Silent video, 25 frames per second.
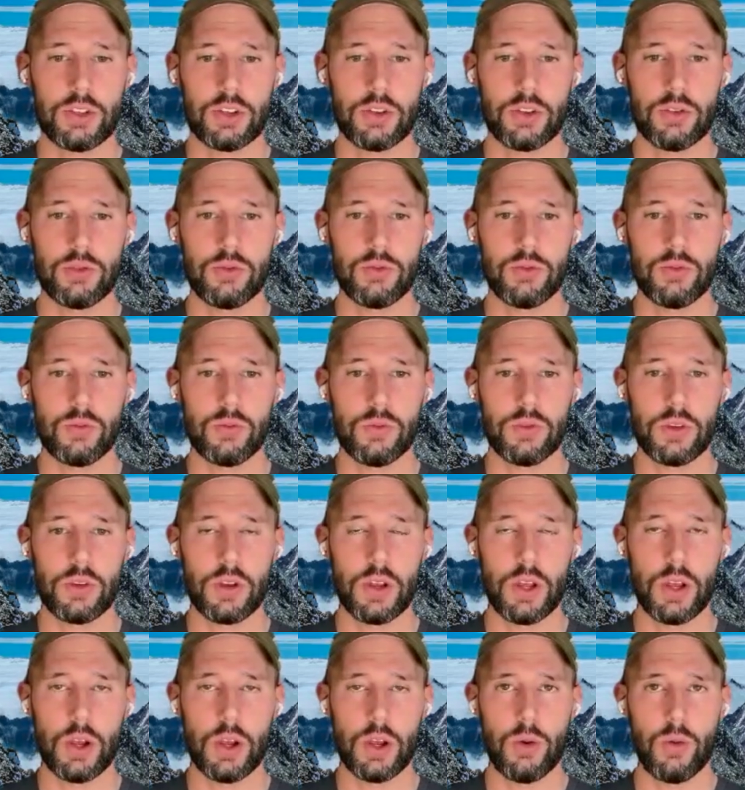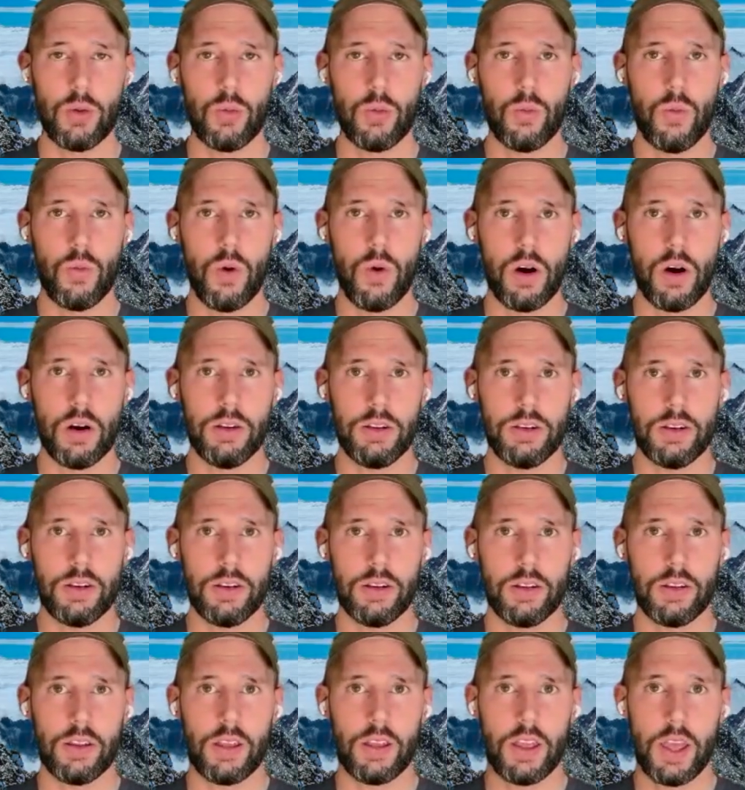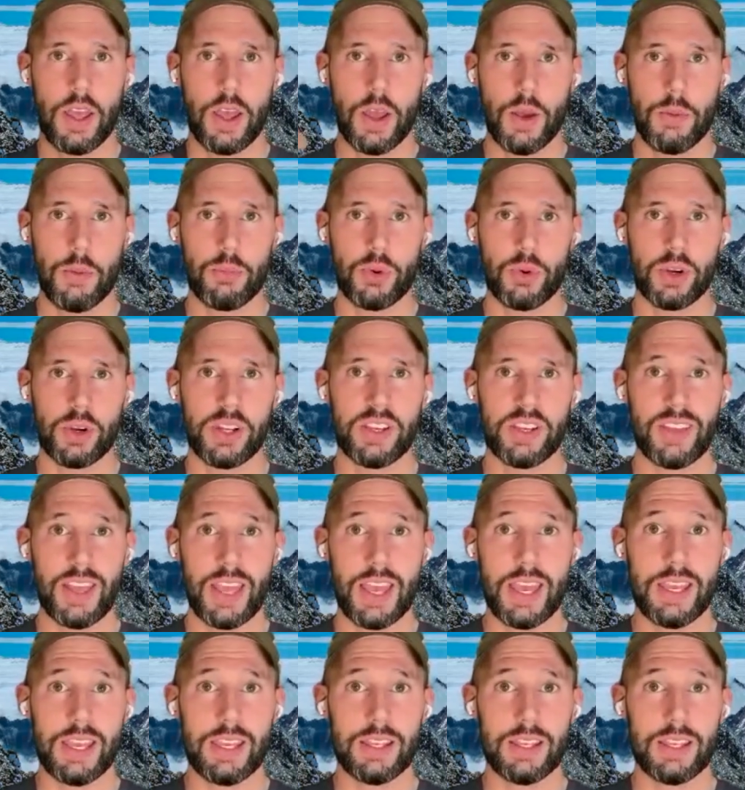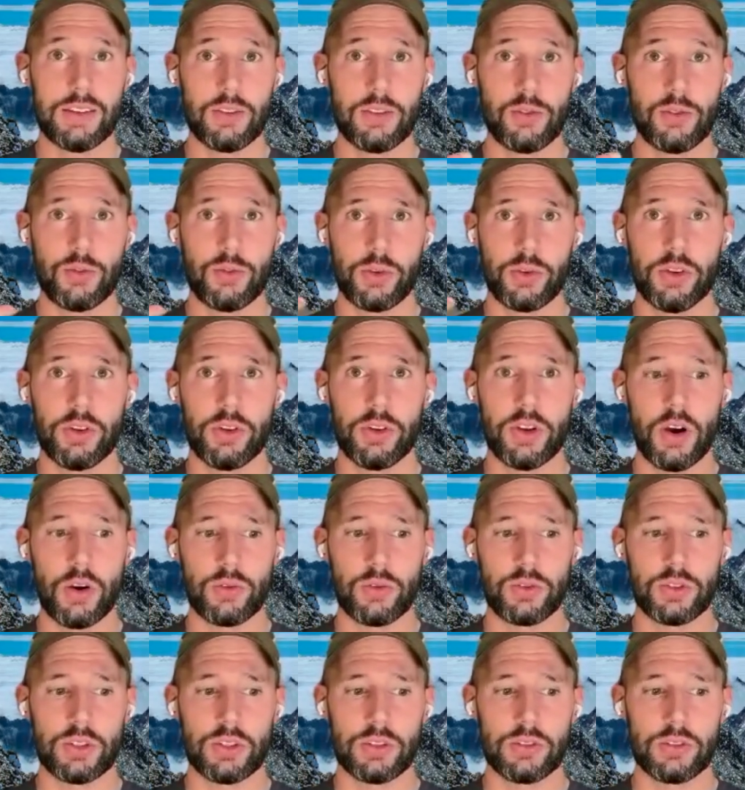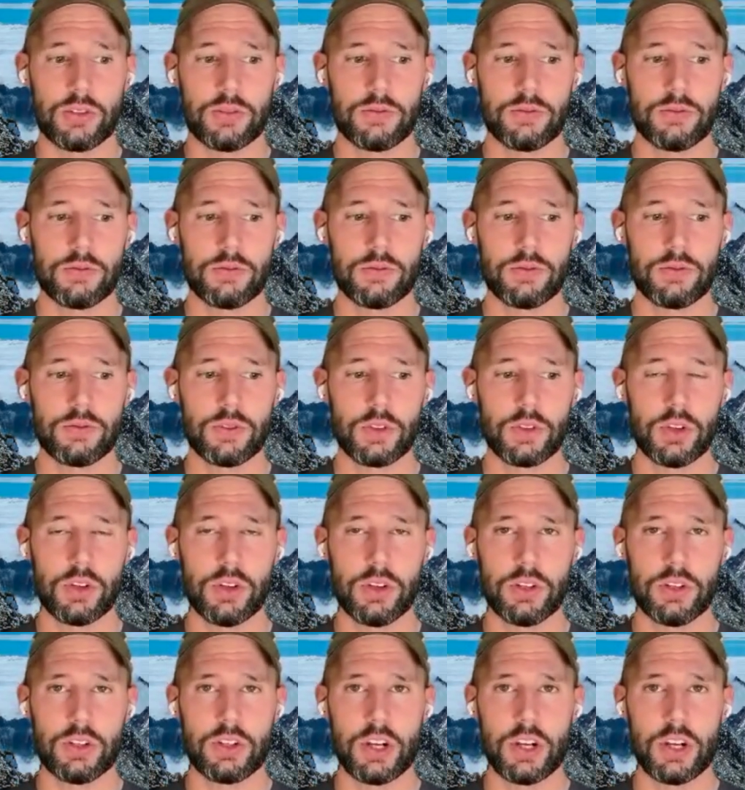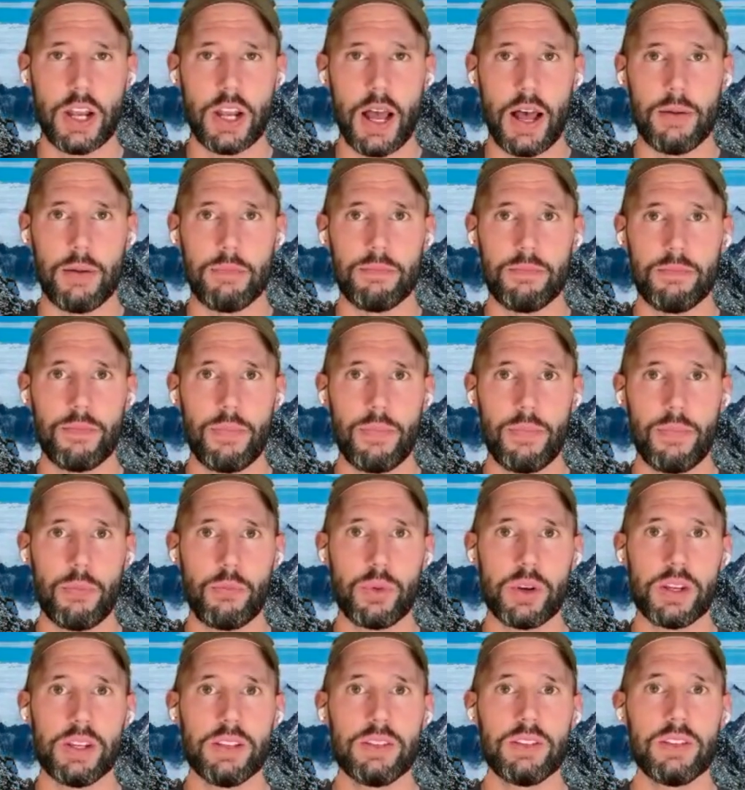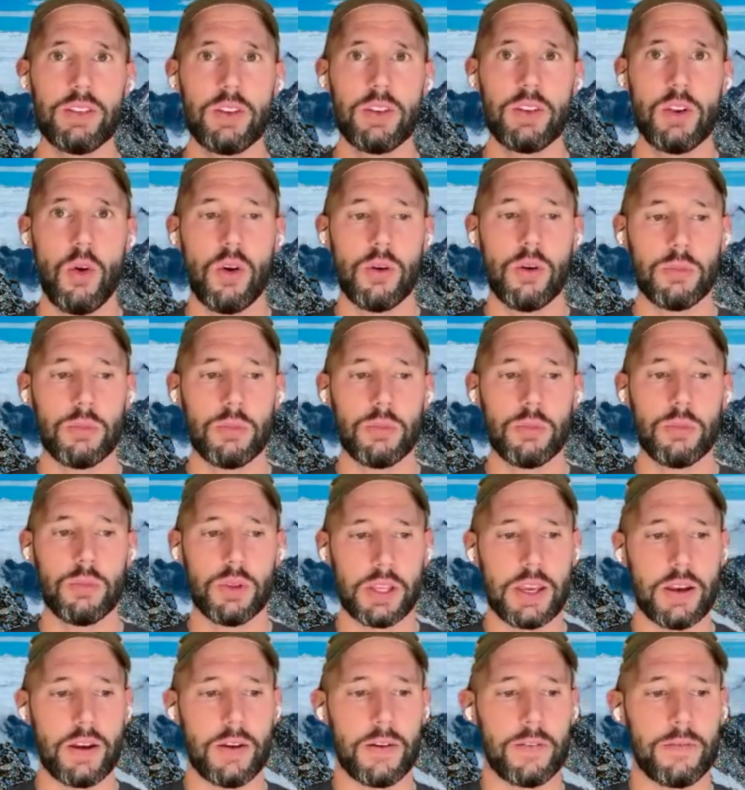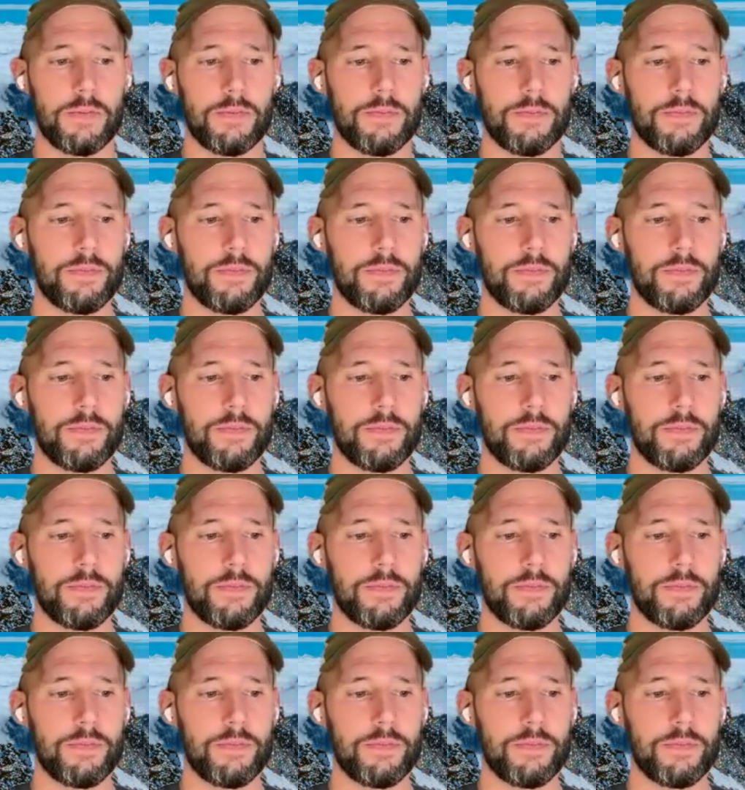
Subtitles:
2, 1. Breathe in through your nose. Good job. Breathe normally here.